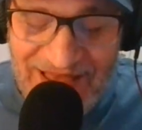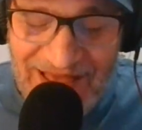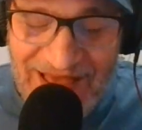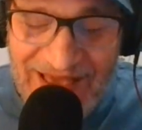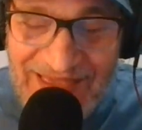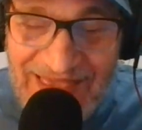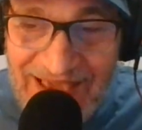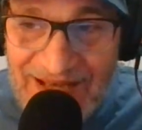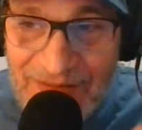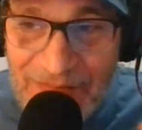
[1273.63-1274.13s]

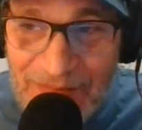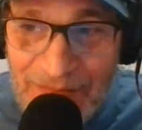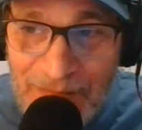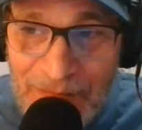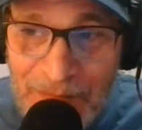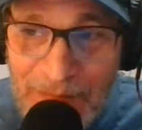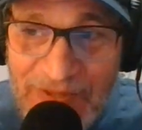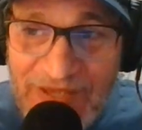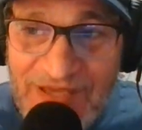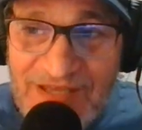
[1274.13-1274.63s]
Again,
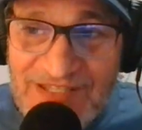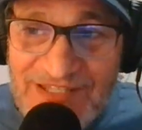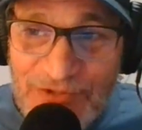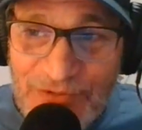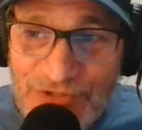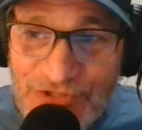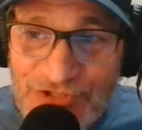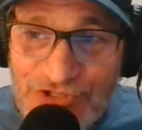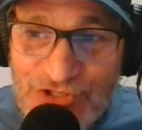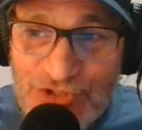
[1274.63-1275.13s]
because they
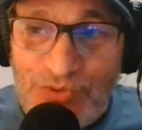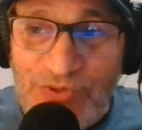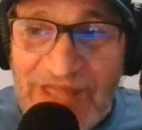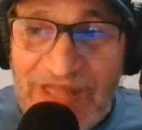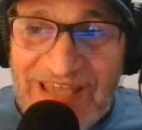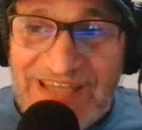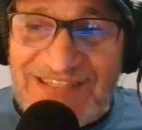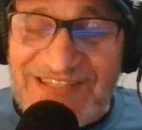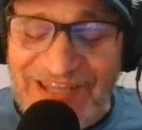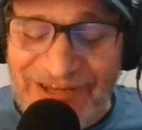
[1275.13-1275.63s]
were too
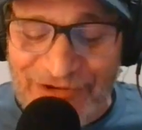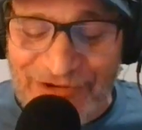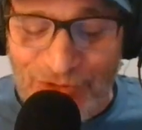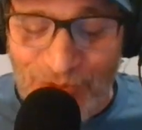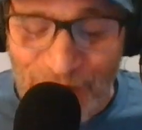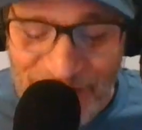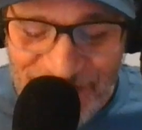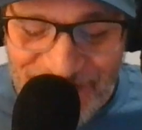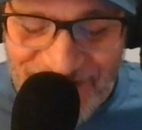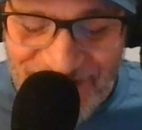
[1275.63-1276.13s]
lazy to
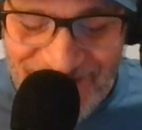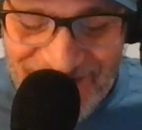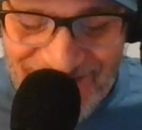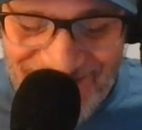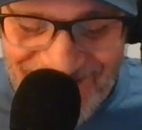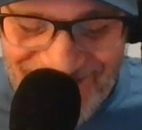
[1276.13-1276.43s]
work.